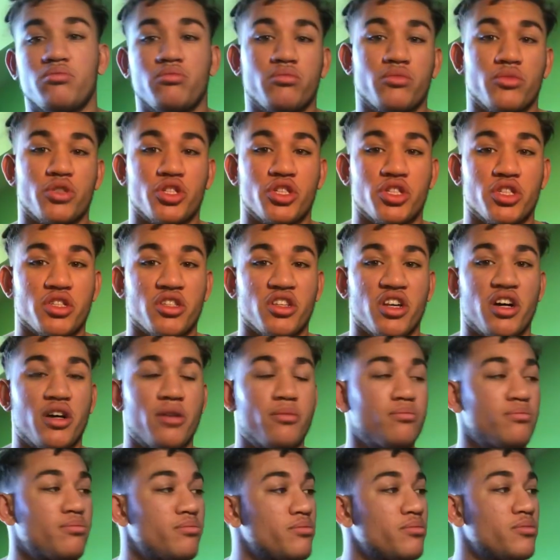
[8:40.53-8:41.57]
you seen that
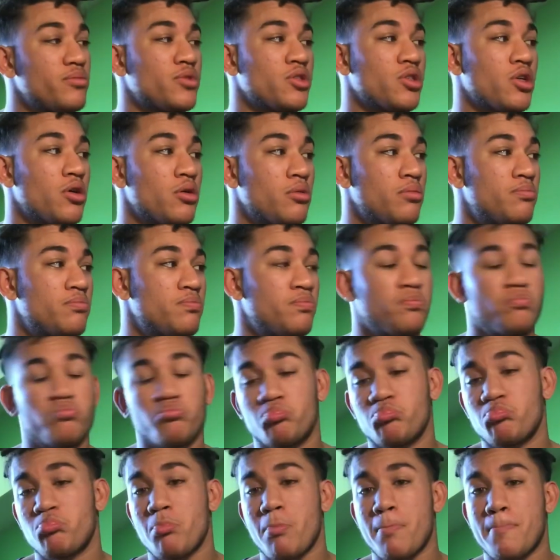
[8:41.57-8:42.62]
so
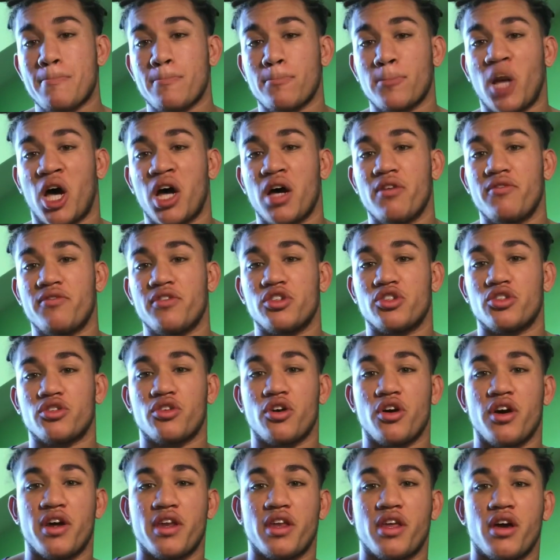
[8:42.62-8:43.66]
if you've
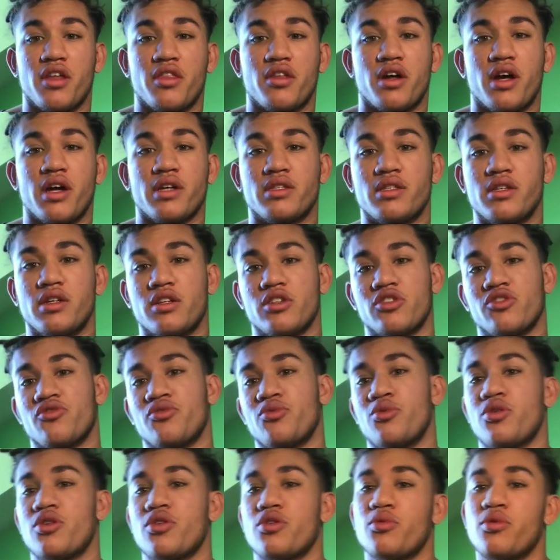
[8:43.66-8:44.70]
got any other ideas of
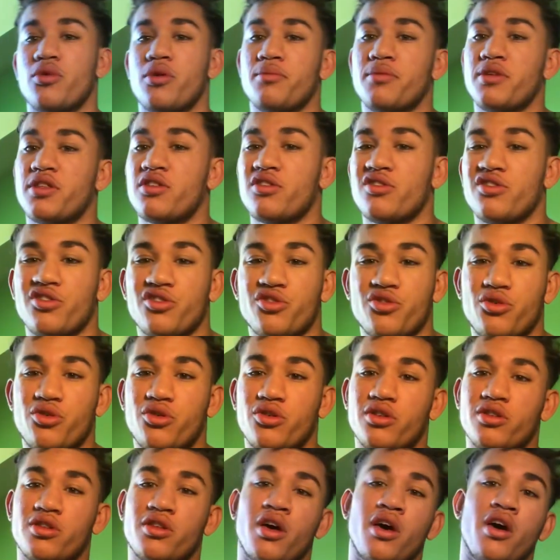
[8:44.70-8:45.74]
what you want me to record